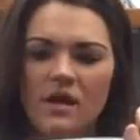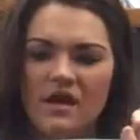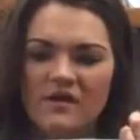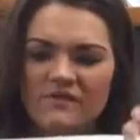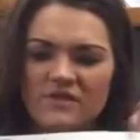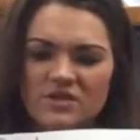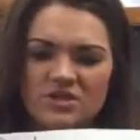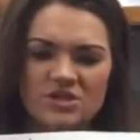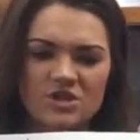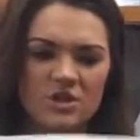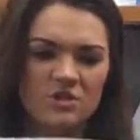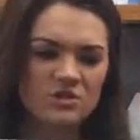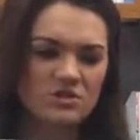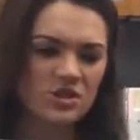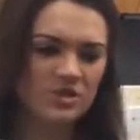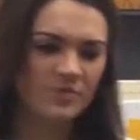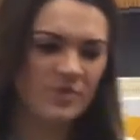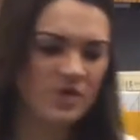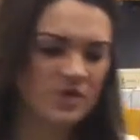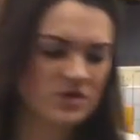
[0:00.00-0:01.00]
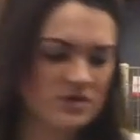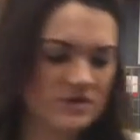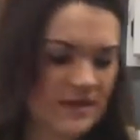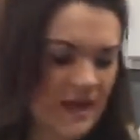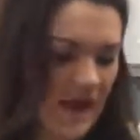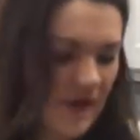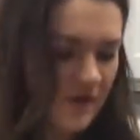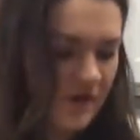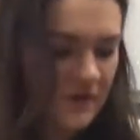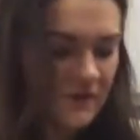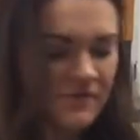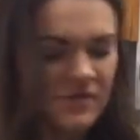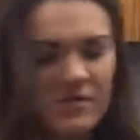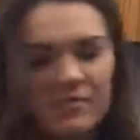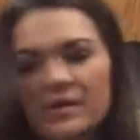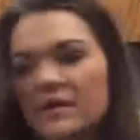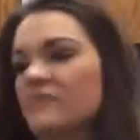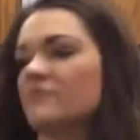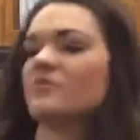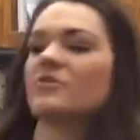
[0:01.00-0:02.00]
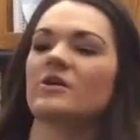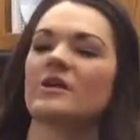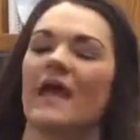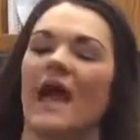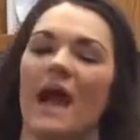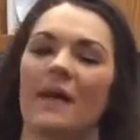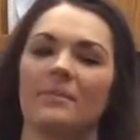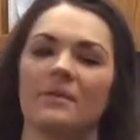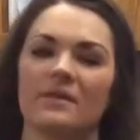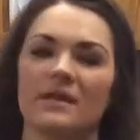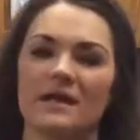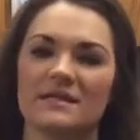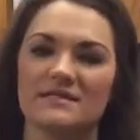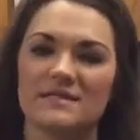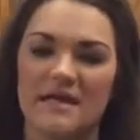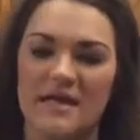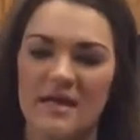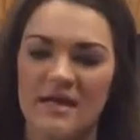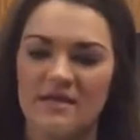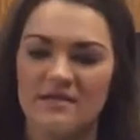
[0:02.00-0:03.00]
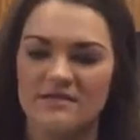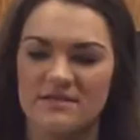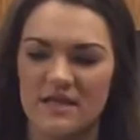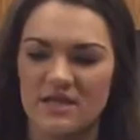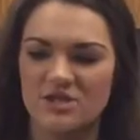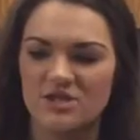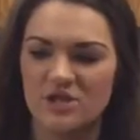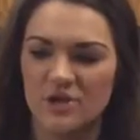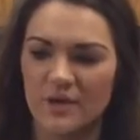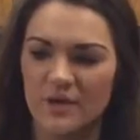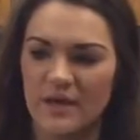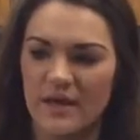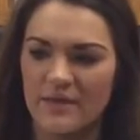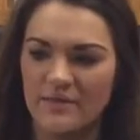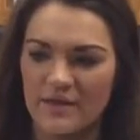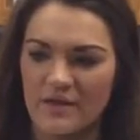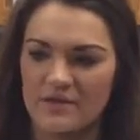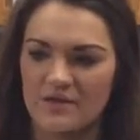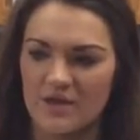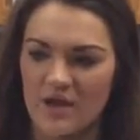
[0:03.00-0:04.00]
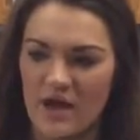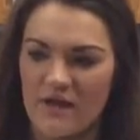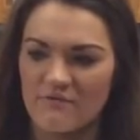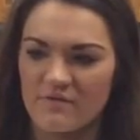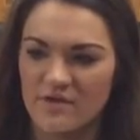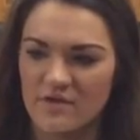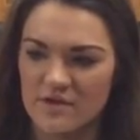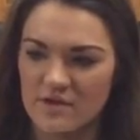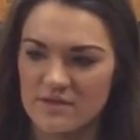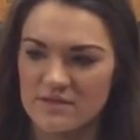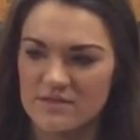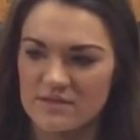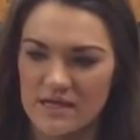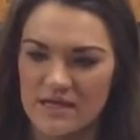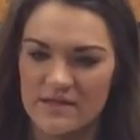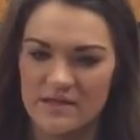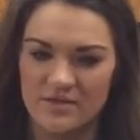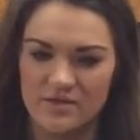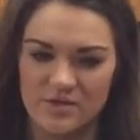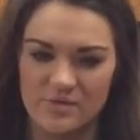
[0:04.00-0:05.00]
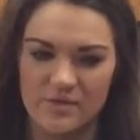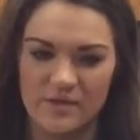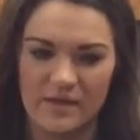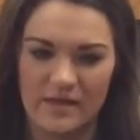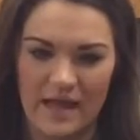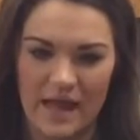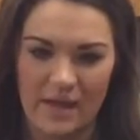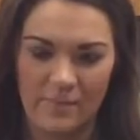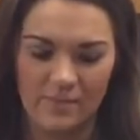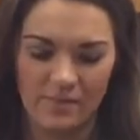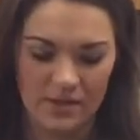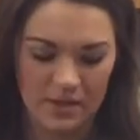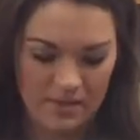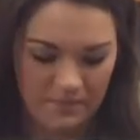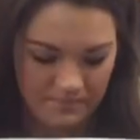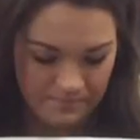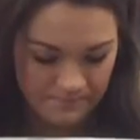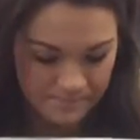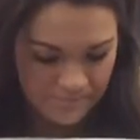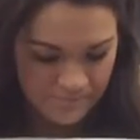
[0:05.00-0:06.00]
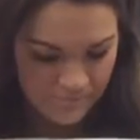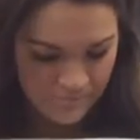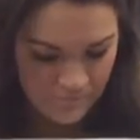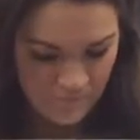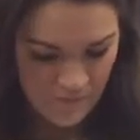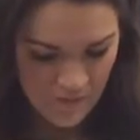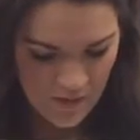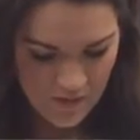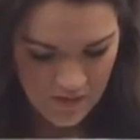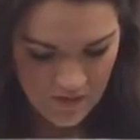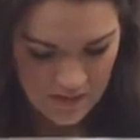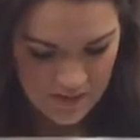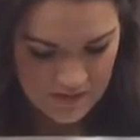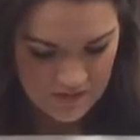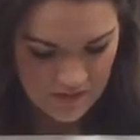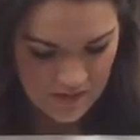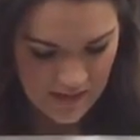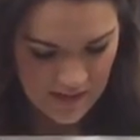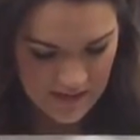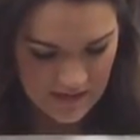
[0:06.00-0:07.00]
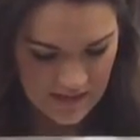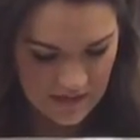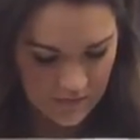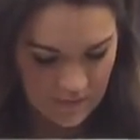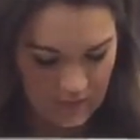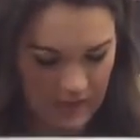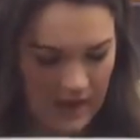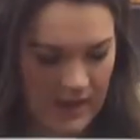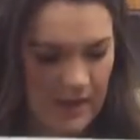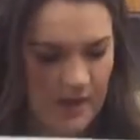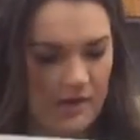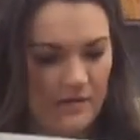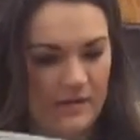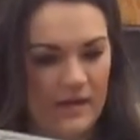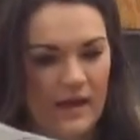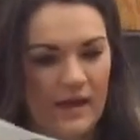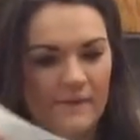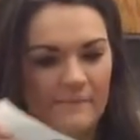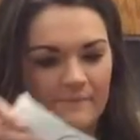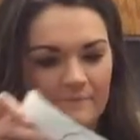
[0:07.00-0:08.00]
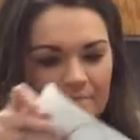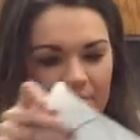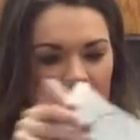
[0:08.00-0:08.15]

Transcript: If it shows their personality, if they're being really happy that day, is that showing that they're having a good day, that they're being happy? That's what I think when I hear that.